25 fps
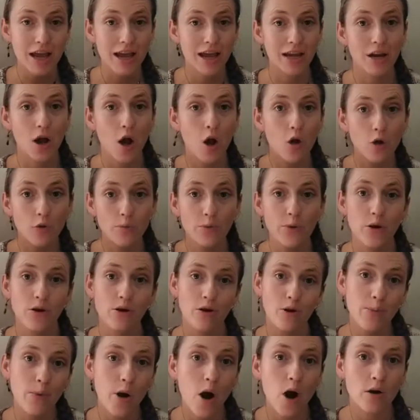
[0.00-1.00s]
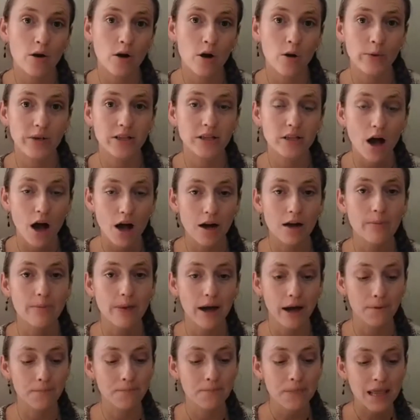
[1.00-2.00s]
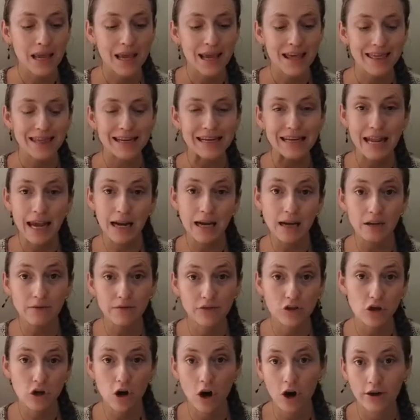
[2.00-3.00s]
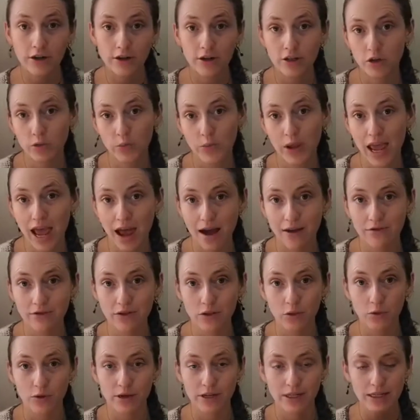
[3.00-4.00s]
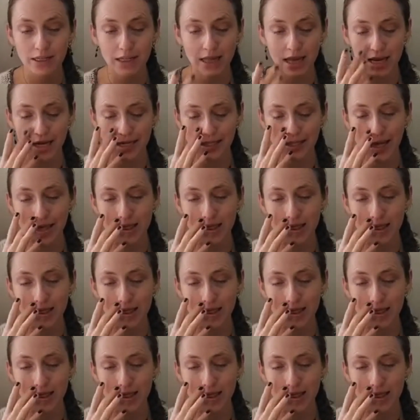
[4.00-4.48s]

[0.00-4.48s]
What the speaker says: In Ho'oponopono, we talk about the negative charge we have towards things.